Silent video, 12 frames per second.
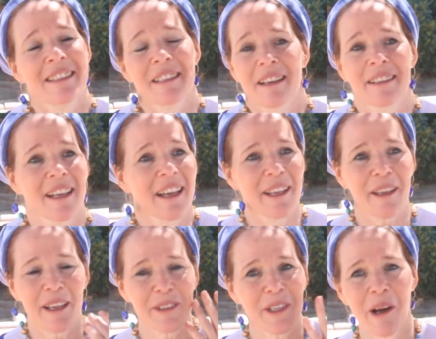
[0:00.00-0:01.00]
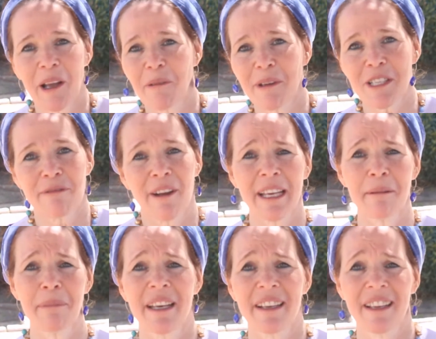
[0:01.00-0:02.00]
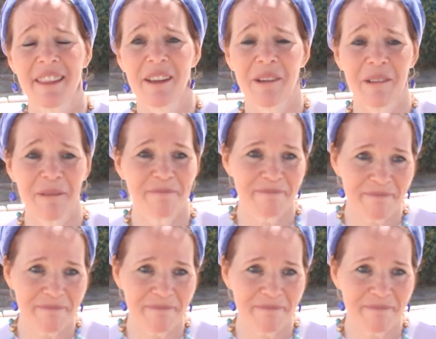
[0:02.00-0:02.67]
So I wish for anybody in their